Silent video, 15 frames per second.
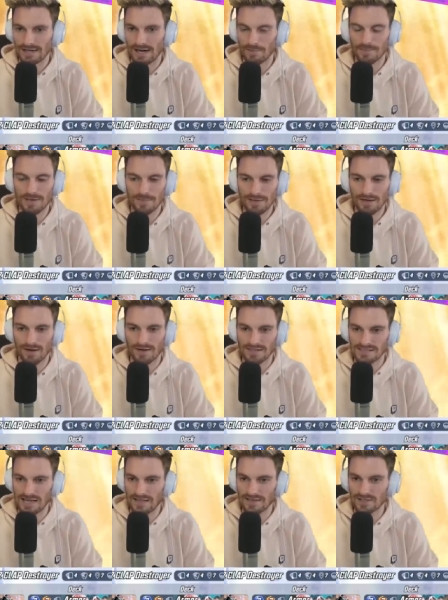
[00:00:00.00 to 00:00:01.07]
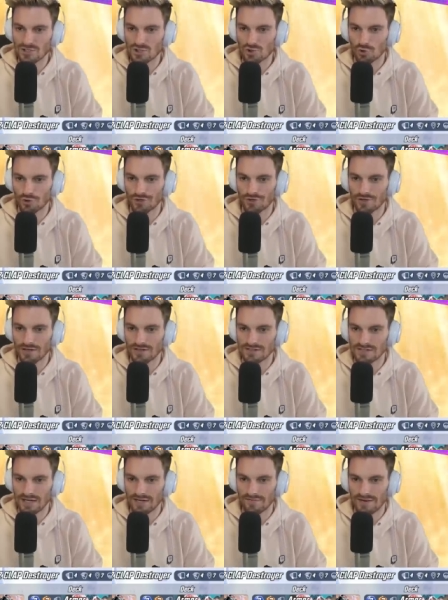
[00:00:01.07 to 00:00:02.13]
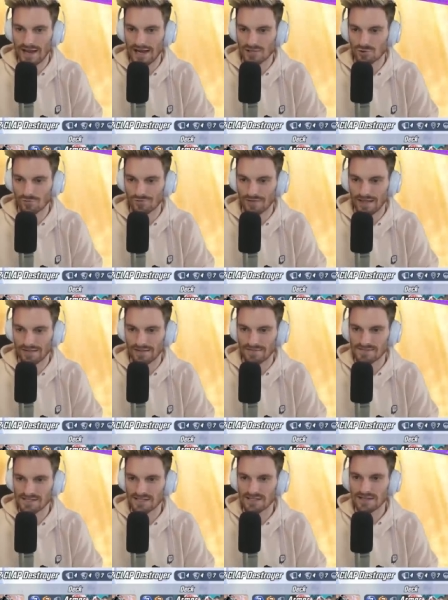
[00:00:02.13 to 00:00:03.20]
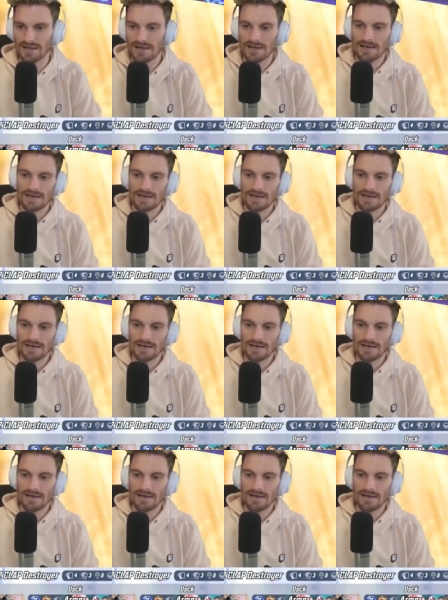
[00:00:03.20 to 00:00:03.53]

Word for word: I'm going to be honest. I think Destroyer is kind of natural for that left side.